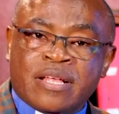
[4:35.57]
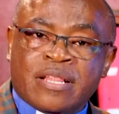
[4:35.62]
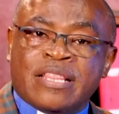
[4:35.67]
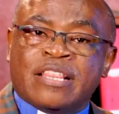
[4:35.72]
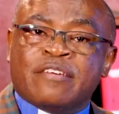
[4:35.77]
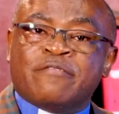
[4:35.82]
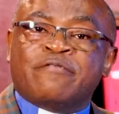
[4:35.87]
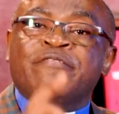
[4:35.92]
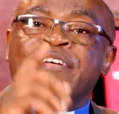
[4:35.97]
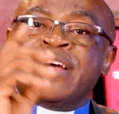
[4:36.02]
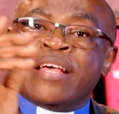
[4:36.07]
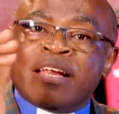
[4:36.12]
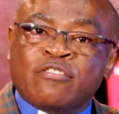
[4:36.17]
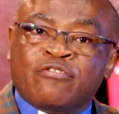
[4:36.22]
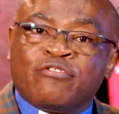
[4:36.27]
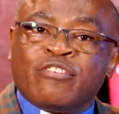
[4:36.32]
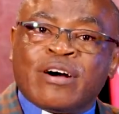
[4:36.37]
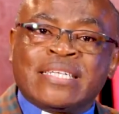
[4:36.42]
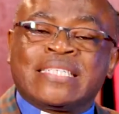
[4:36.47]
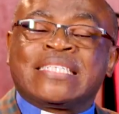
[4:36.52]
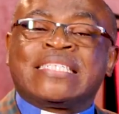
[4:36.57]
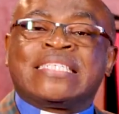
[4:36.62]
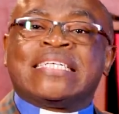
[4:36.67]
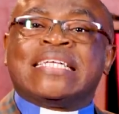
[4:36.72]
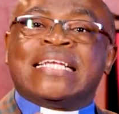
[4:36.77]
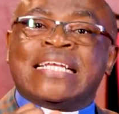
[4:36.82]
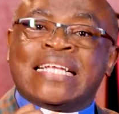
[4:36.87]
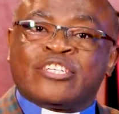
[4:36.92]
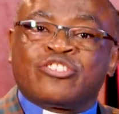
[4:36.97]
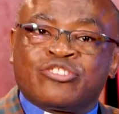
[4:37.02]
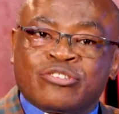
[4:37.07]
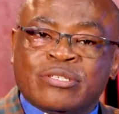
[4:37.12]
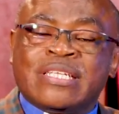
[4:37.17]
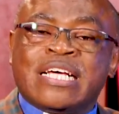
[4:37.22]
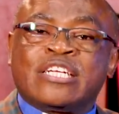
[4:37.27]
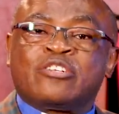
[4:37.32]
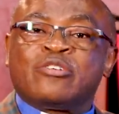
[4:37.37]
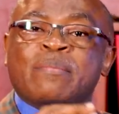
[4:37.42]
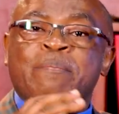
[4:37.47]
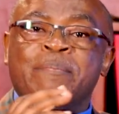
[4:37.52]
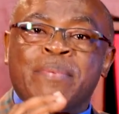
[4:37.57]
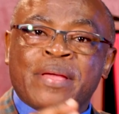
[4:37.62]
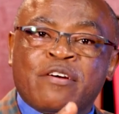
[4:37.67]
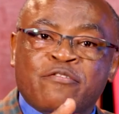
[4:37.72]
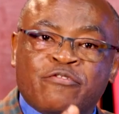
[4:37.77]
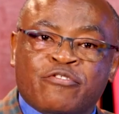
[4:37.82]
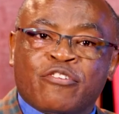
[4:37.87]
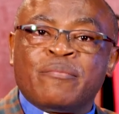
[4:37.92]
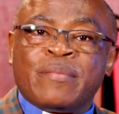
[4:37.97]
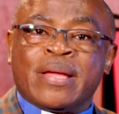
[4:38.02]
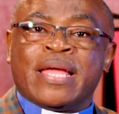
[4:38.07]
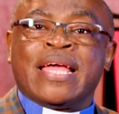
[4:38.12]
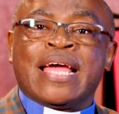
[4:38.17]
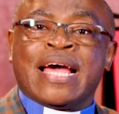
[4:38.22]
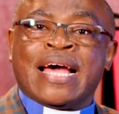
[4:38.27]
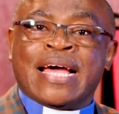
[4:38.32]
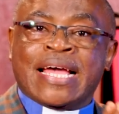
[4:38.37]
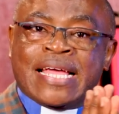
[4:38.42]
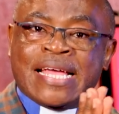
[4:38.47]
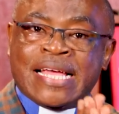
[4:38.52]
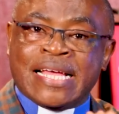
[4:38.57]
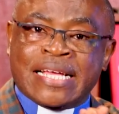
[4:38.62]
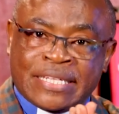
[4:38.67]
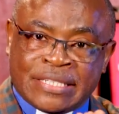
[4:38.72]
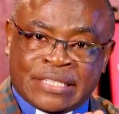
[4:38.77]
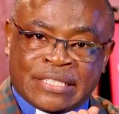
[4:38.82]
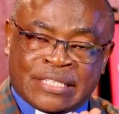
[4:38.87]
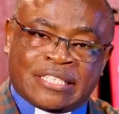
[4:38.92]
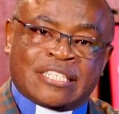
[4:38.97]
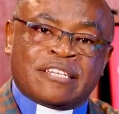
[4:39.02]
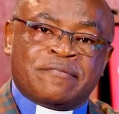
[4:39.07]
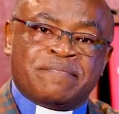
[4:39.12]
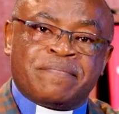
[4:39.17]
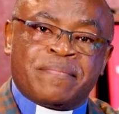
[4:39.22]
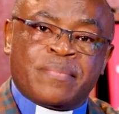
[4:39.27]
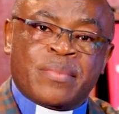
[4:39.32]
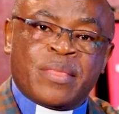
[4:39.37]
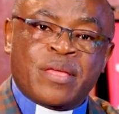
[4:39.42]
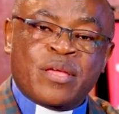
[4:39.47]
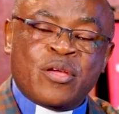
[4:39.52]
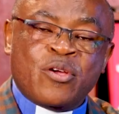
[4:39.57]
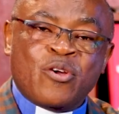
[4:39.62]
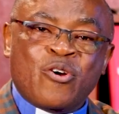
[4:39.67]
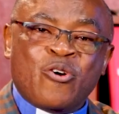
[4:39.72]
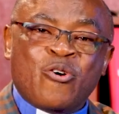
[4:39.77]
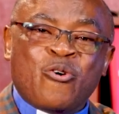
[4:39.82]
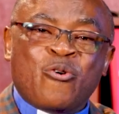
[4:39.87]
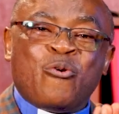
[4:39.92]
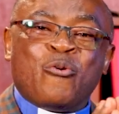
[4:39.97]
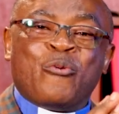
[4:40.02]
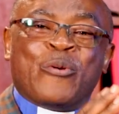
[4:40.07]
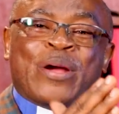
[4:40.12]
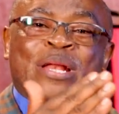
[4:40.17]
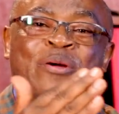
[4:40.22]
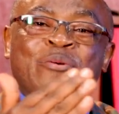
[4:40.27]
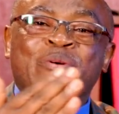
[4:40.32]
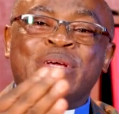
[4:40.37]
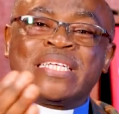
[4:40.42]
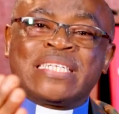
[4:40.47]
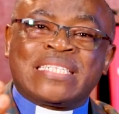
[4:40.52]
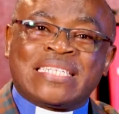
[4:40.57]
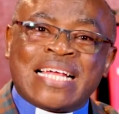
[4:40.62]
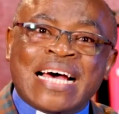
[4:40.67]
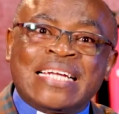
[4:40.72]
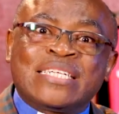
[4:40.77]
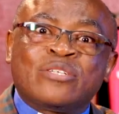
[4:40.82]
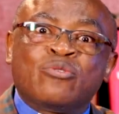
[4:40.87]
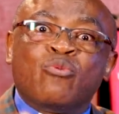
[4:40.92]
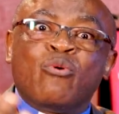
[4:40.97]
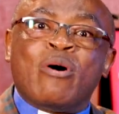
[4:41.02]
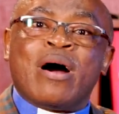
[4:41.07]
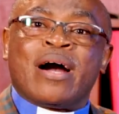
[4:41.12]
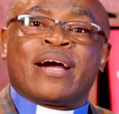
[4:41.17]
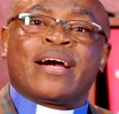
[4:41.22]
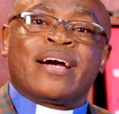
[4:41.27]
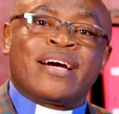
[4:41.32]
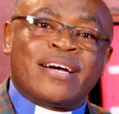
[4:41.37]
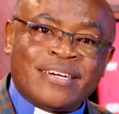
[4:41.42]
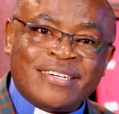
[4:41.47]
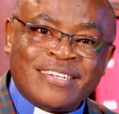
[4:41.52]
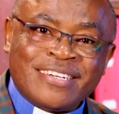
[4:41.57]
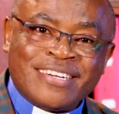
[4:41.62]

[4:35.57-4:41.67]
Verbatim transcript: The very first lesson that we pick from here is when we start work,